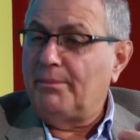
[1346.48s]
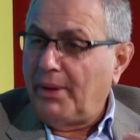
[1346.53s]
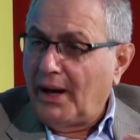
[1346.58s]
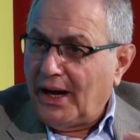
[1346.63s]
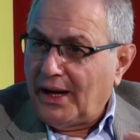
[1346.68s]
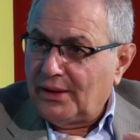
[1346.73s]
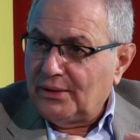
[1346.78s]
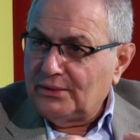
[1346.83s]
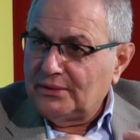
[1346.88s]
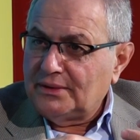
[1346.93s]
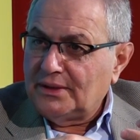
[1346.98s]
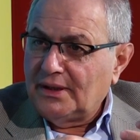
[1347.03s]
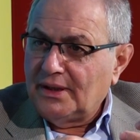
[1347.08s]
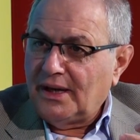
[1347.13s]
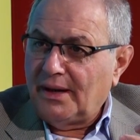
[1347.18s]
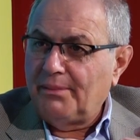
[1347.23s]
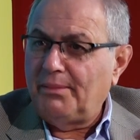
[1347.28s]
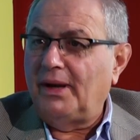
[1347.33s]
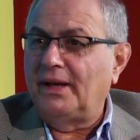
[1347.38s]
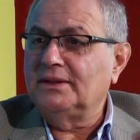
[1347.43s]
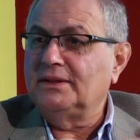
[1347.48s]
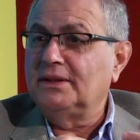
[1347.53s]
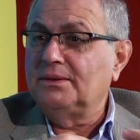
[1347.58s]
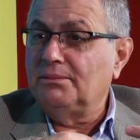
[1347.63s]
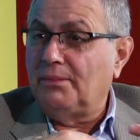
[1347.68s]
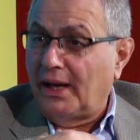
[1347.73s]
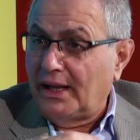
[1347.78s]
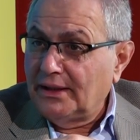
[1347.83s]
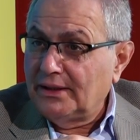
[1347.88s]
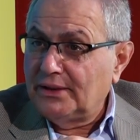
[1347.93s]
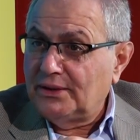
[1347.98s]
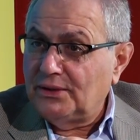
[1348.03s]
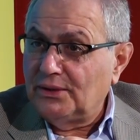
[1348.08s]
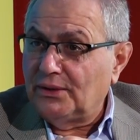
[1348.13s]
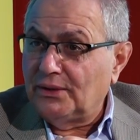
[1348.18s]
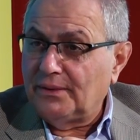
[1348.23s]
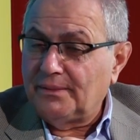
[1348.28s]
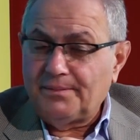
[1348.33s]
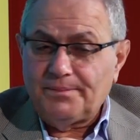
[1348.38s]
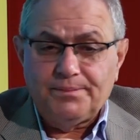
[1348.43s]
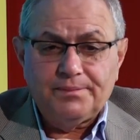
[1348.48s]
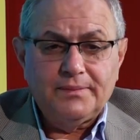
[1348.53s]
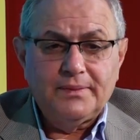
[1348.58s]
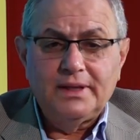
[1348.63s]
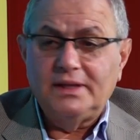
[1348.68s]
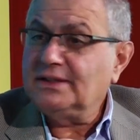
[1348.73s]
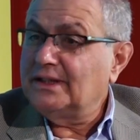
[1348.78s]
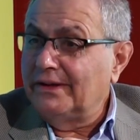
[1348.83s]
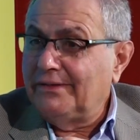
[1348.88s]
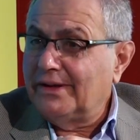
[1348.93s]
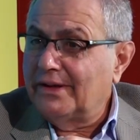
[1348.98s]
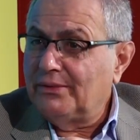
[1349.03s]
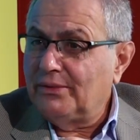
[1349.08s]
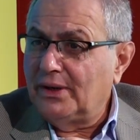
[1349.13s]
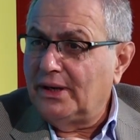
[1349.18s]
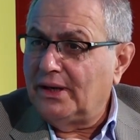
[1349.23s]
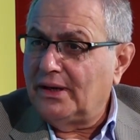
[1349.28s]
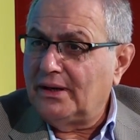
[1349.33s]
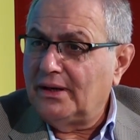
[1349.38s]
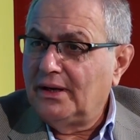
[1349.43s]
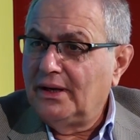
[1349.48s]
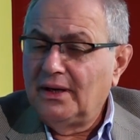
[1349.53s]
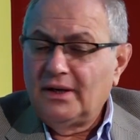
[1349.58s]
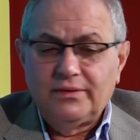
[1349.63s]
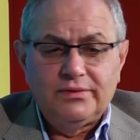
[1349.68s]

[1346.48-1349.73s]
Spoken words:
compound, abundant molecule. It's everywhere.